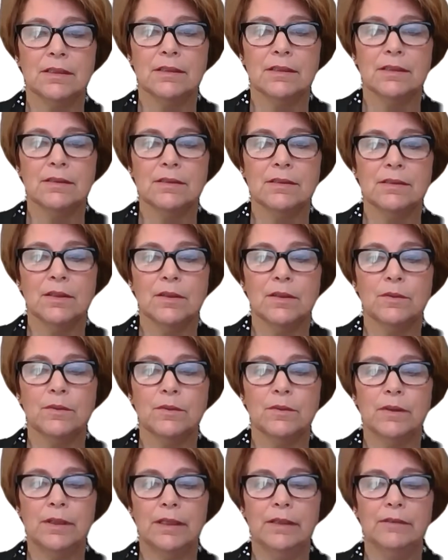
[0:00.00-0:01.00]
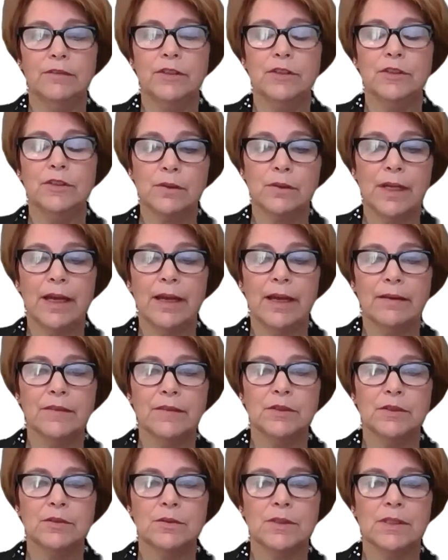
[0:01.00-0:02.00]
So if you don't have the
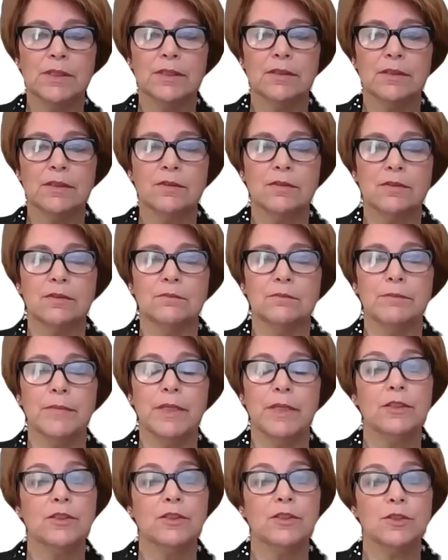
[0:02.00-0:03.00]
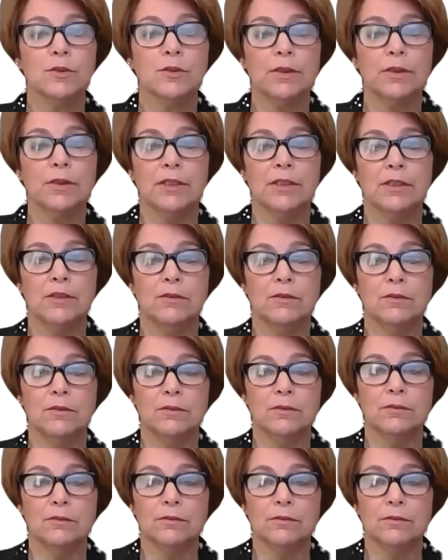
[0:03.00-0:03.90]
new skills, make sure that you